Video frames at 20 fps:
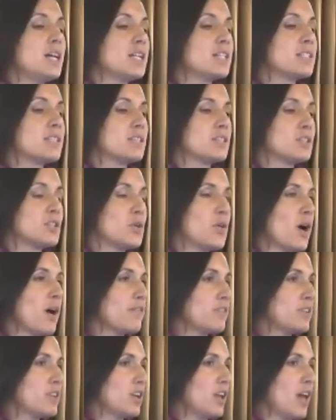Because so
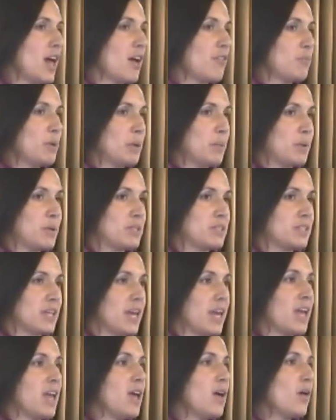often I'll have people
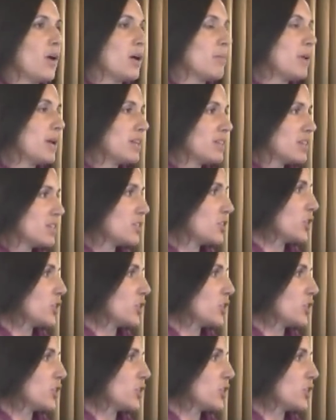say, I make these